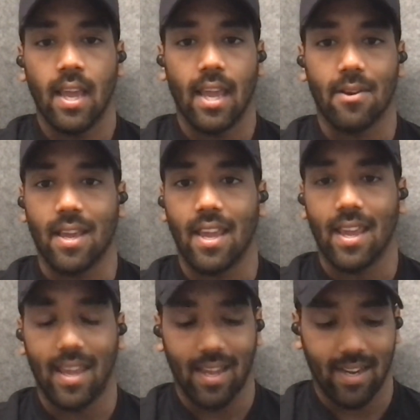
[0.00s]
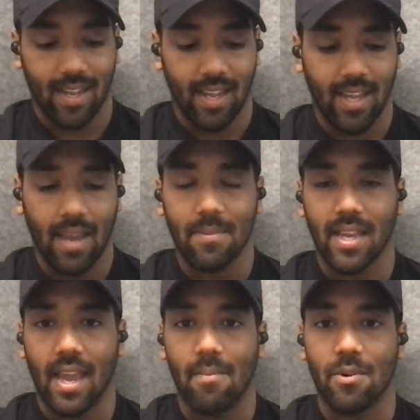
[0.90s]
he came
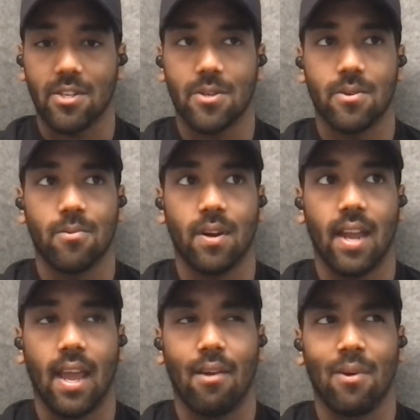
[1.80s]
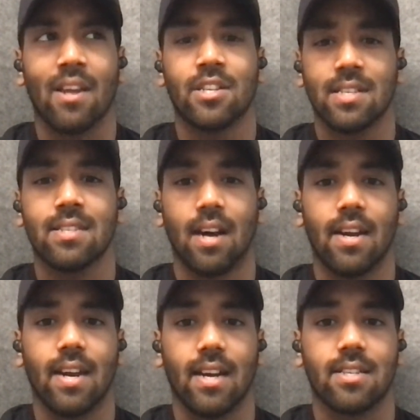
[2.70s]
to Cambridge one day when I just
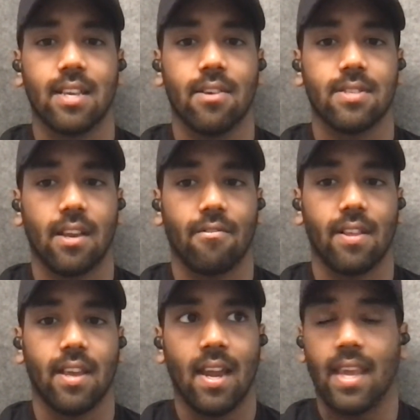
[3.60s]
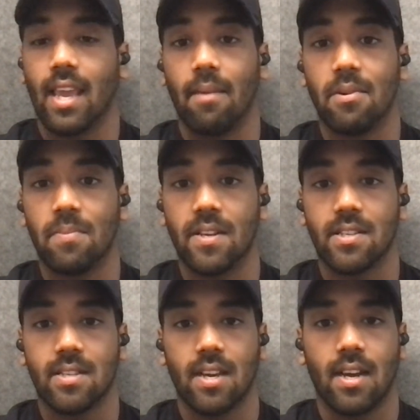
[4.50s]
started. Actually, it was like really, and he came and
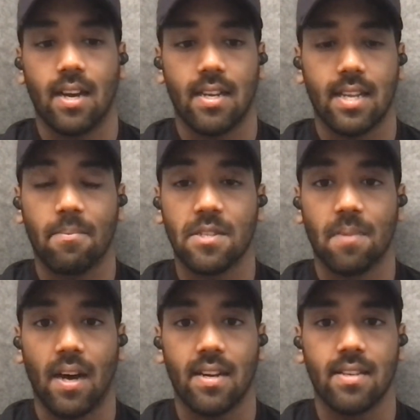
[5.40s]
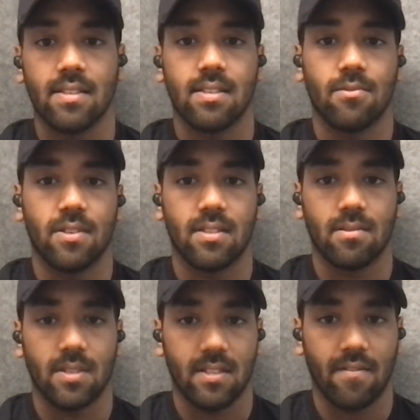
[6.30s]
pitched. Tempest Partners
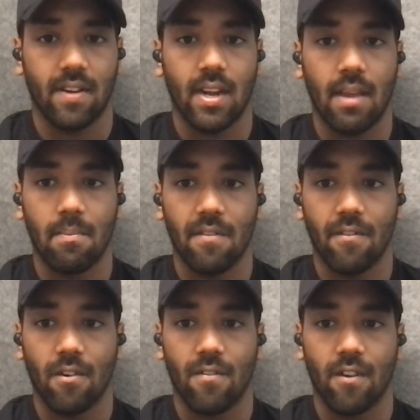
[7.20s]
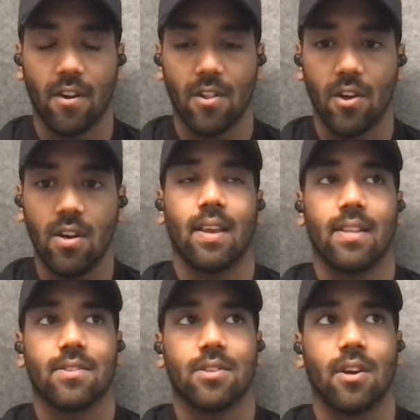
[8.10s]
was the fund name before Folklore,
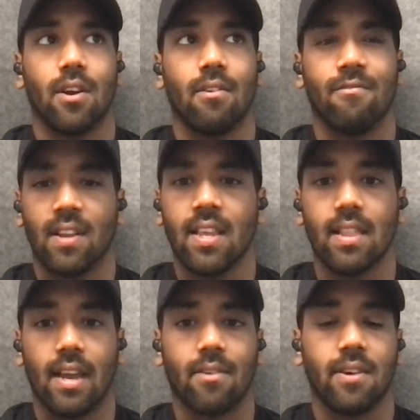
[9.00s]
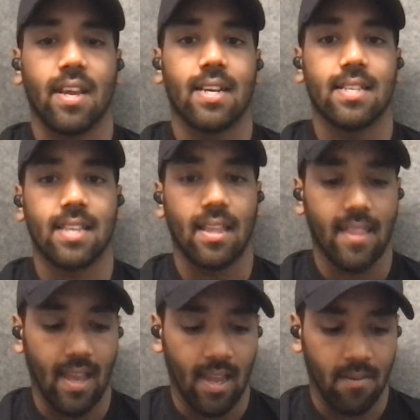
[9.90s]
and so really liked what he had to say
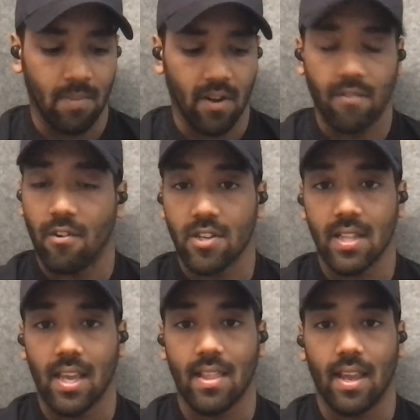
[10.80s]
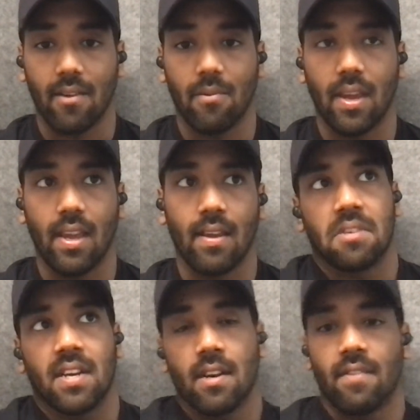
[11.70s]
then. But unfortunately, like we
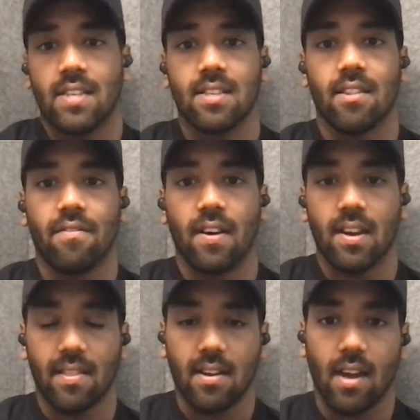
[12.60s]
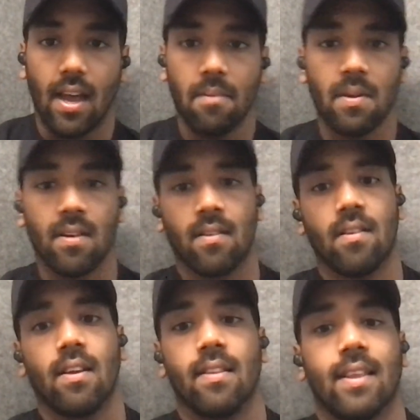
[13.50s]
didn't invest in the fund at the time,
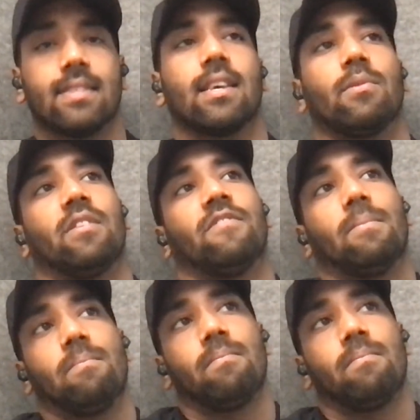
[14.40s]
and that's like one of the